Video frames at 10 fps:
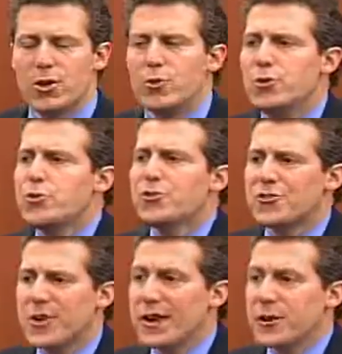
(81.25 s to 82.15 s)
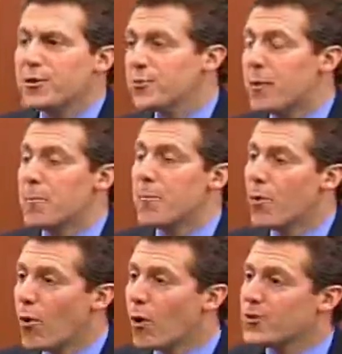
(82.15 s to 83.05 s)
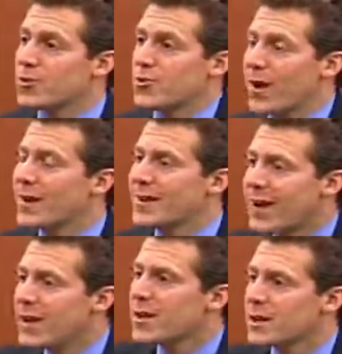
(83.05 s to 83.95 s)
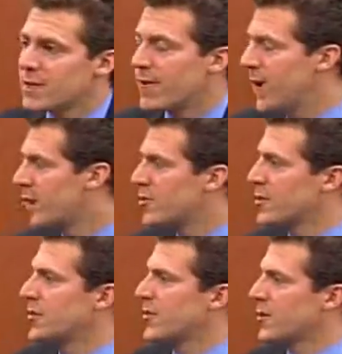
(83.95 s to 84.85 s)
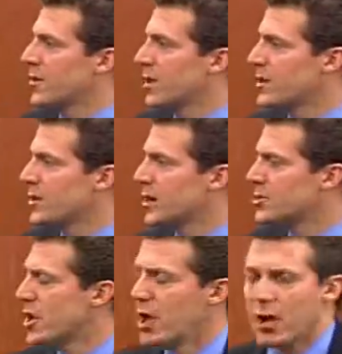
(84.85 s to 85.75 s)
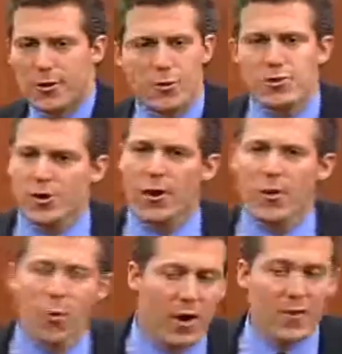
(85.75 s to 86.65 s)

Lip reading: use standards, but more to try to gain an advantage in a different context. You start at 1,